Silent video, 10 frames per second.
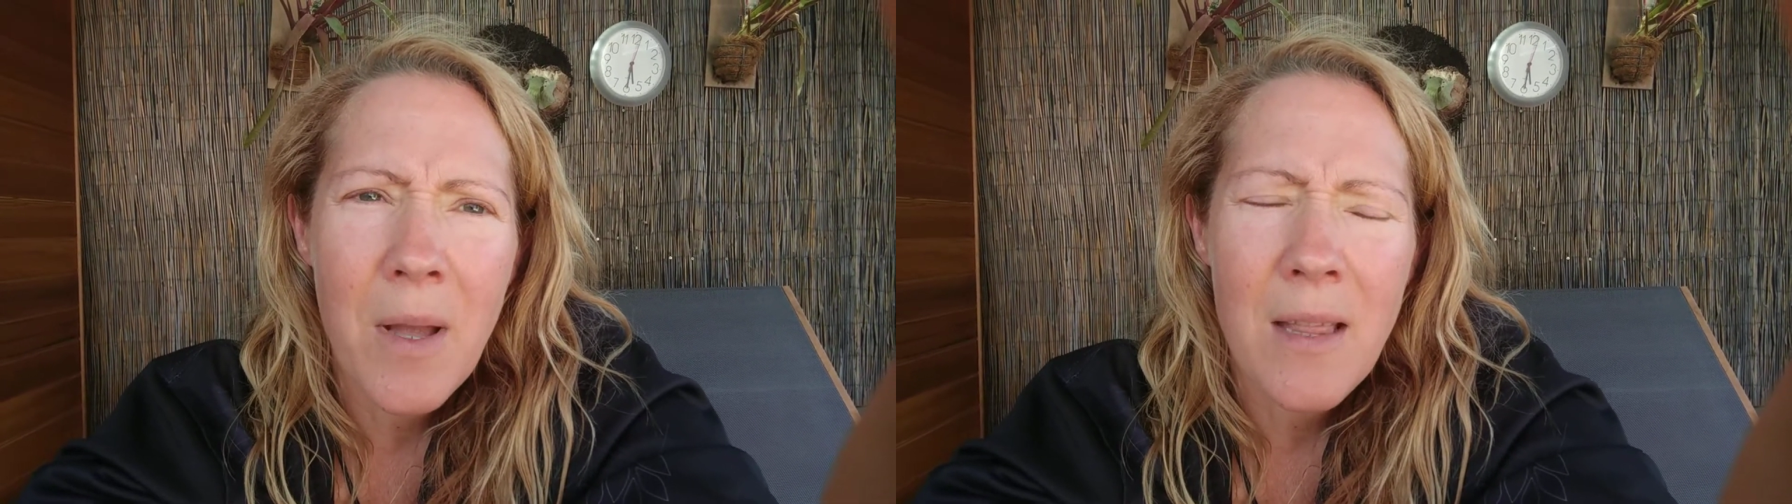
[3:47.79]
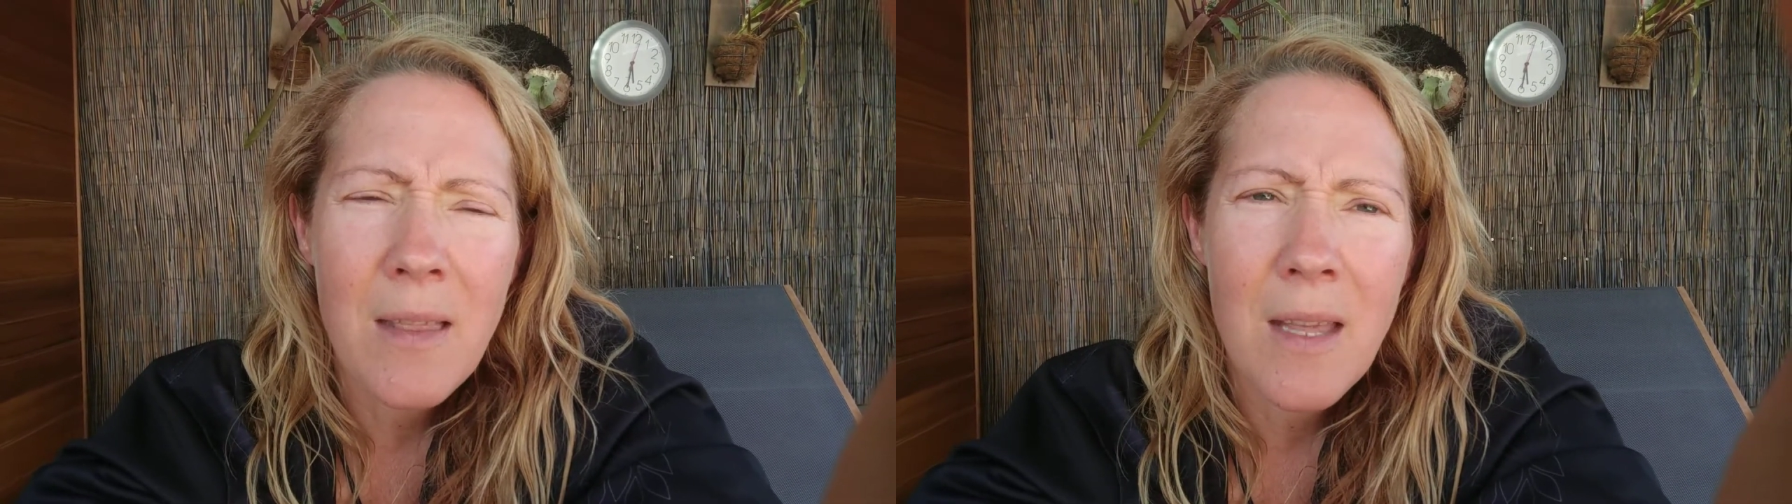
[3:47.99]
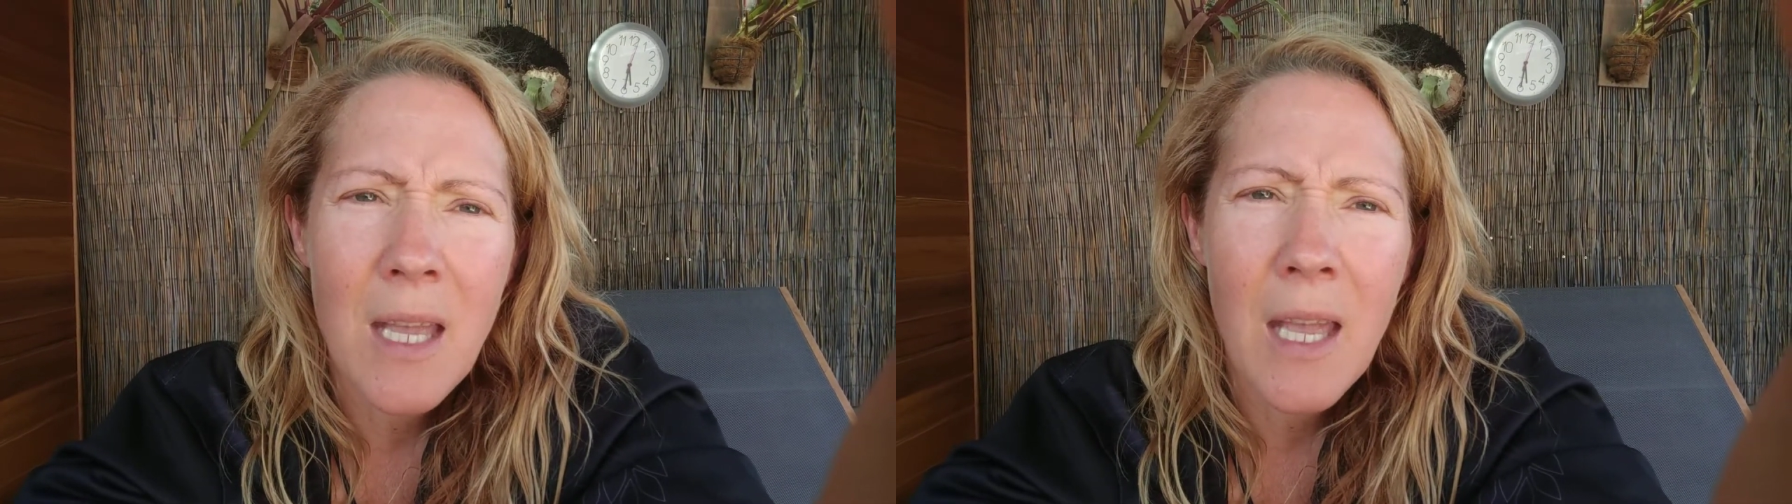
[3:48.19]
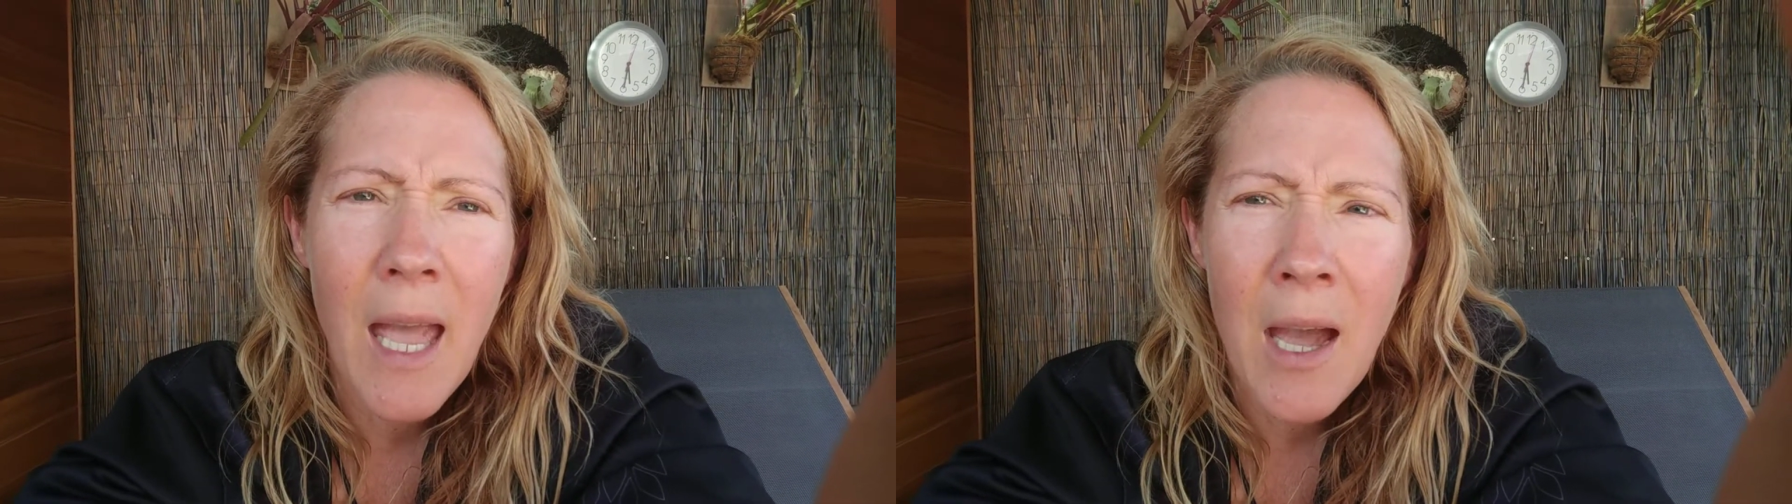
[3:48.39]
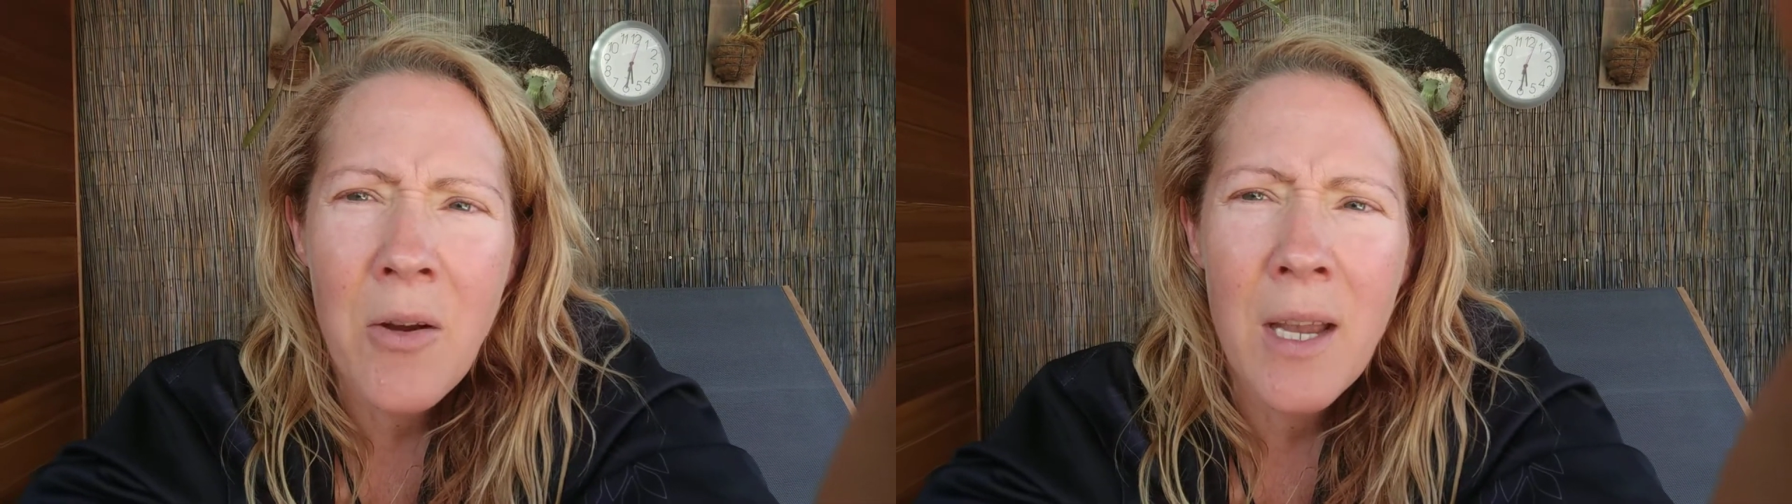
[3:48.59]
and thinking
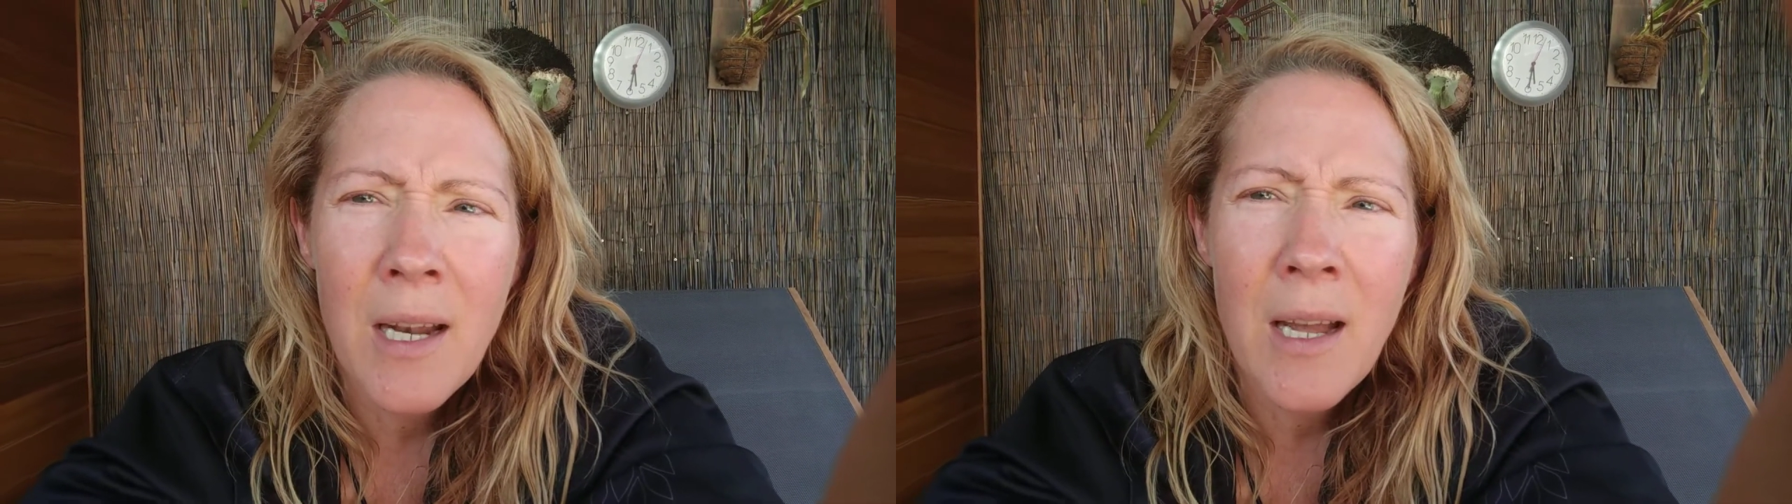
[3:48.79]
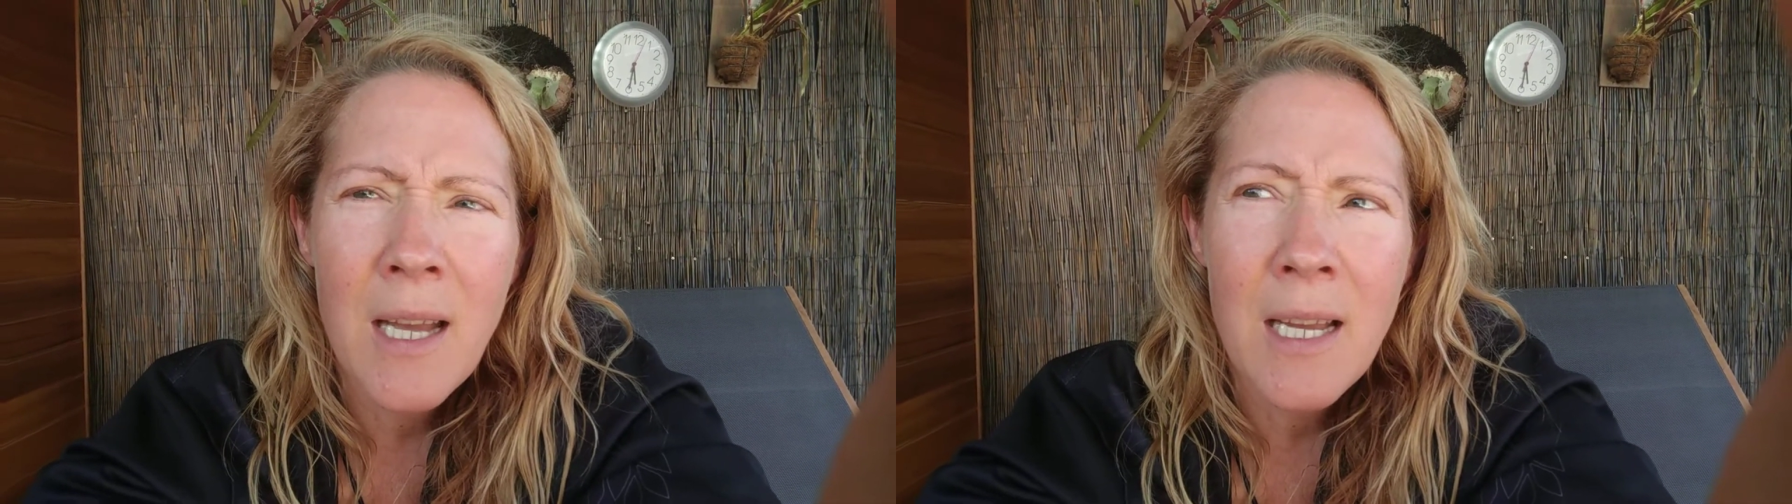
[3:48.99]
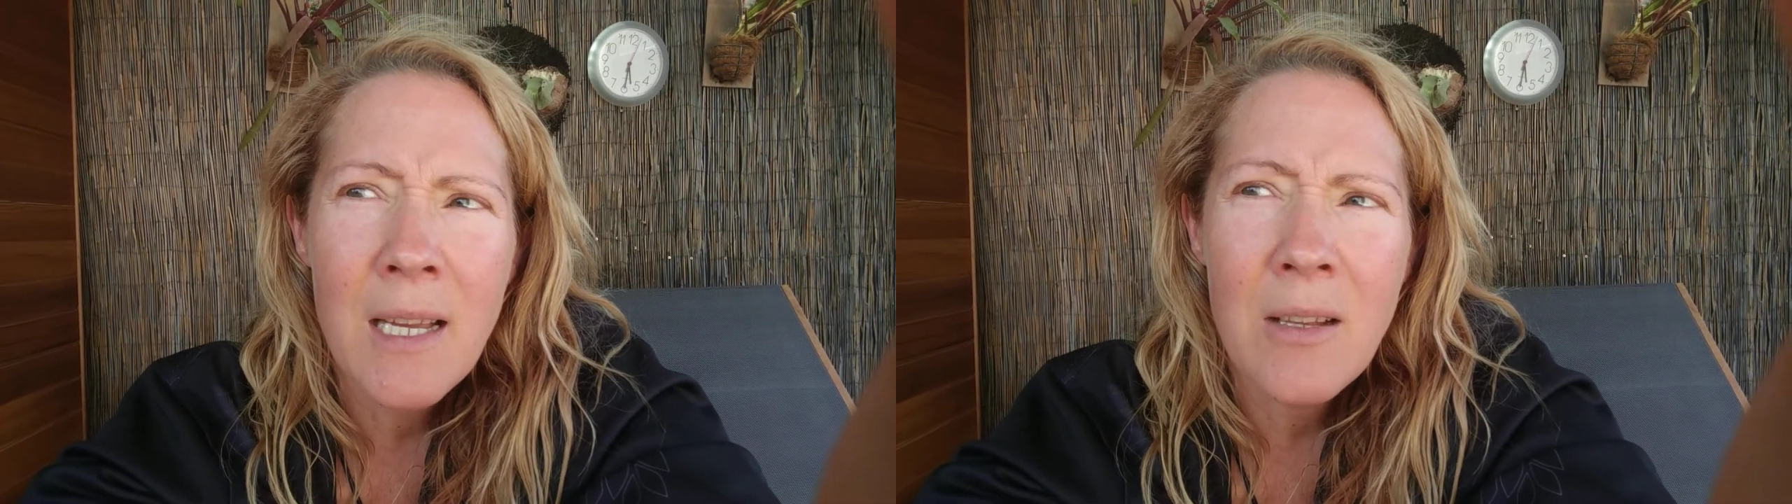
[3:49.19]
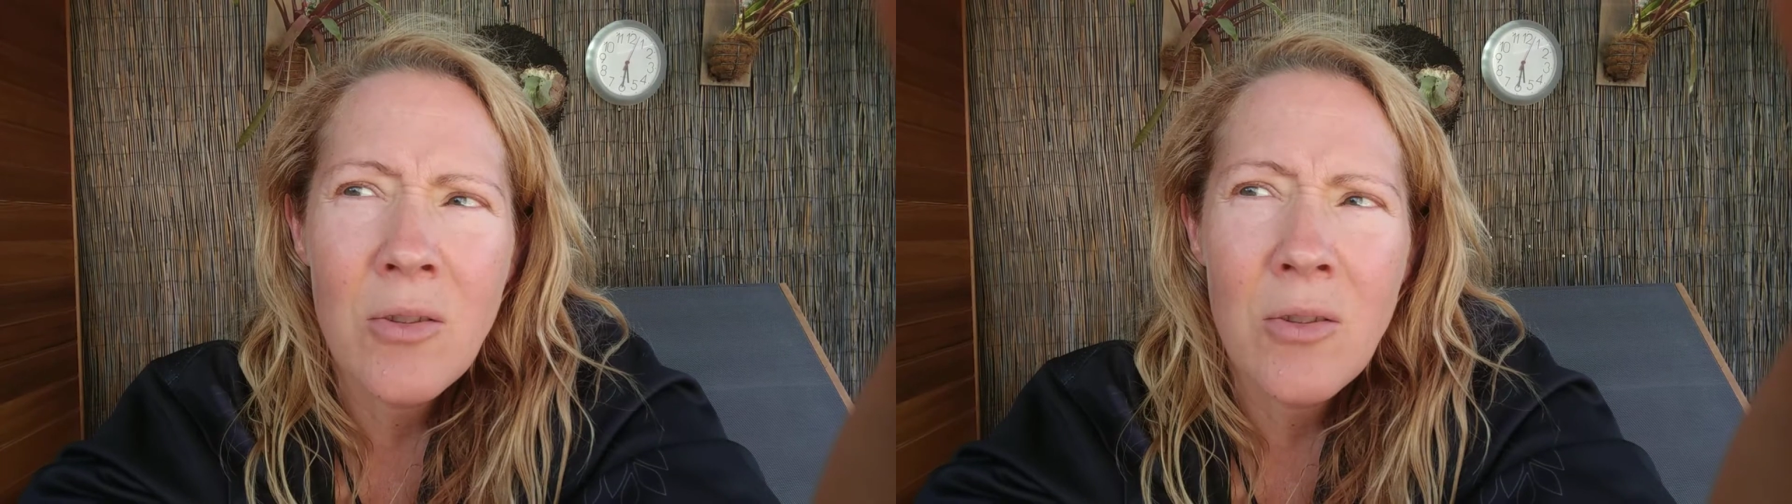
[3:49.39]
how can I